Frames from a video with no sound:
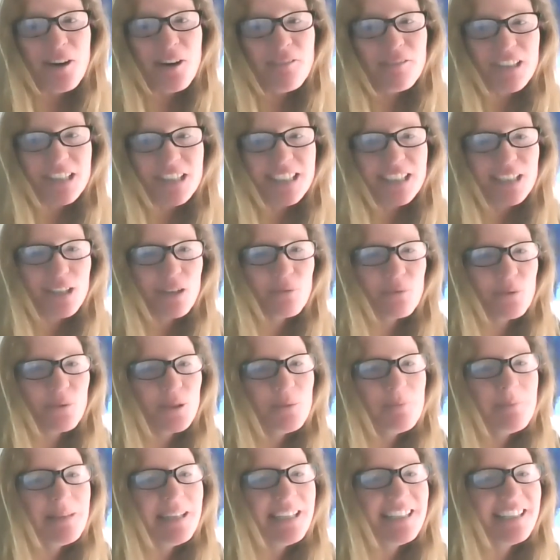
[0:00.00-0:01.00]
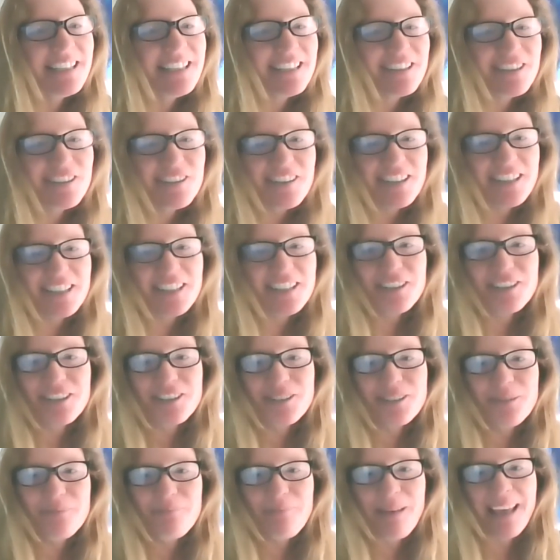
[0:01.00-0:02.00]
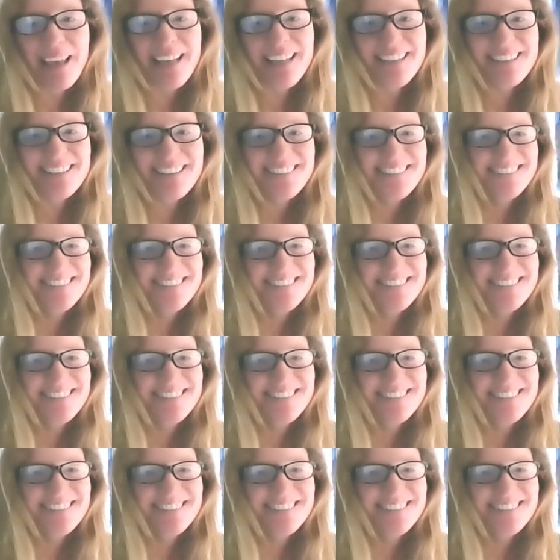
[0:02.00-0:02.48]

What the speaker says: you have a little room in here that you could make.